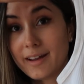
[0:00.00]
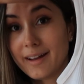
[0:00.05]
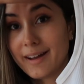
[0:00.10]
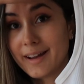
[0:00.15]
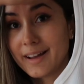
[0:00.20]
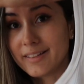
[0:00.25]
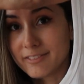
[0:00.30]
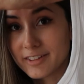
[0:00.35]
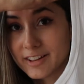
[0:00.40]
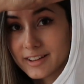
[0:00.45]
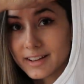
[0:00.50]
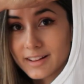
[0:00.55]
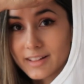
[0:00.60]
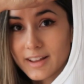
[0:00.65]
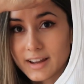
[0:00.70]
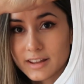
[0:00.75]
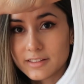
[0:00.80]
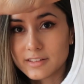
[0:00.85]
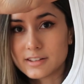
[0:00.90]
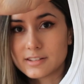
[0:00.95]
I really
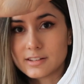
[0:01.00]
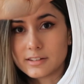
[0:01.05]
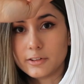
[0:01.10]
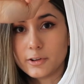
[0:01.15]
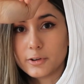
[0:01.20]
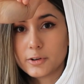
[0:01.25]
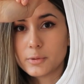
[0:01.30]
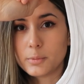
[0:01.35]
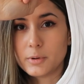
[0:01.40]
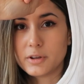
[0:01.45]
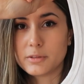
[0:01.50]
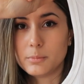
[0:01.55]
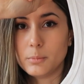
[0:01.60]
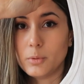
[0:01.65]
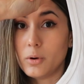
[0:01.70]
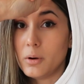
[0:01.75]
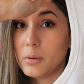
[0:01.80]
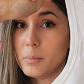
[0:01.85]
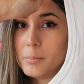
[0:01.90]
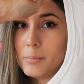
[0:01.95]
like this look with
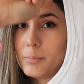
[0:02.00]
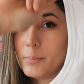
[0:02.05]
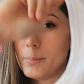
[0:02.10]
more